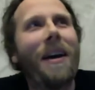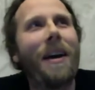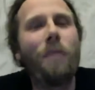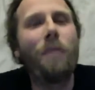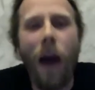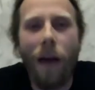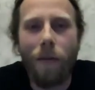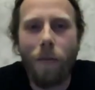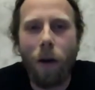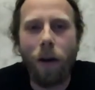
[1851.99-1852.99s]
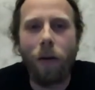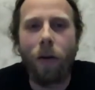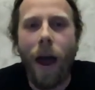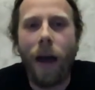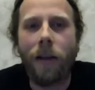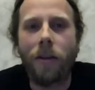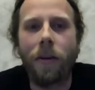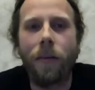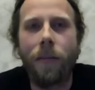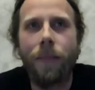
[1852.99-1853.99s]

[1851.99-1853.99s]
if you have a model or actor